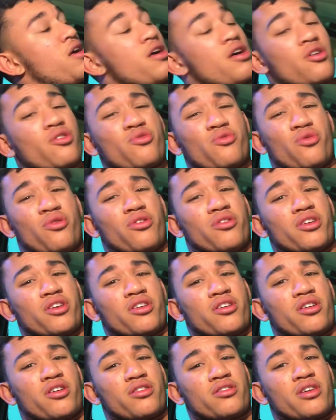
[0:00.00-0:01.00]
Quality
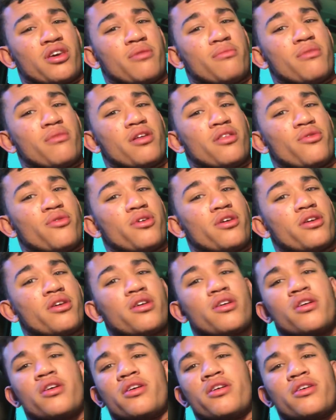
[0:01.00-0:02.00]
card game, by the way.
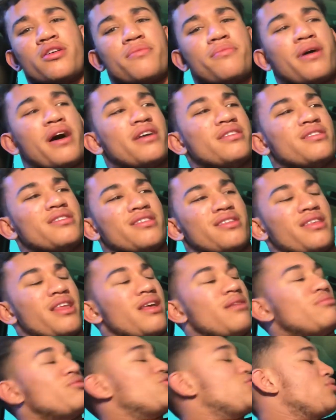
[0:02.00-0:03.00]
Passes the time
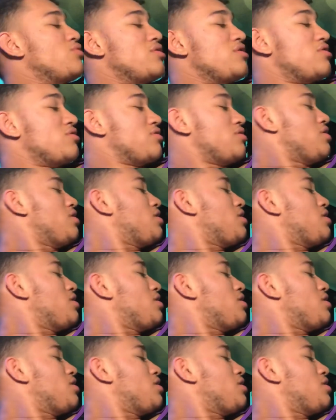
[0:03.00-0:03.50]
so easily.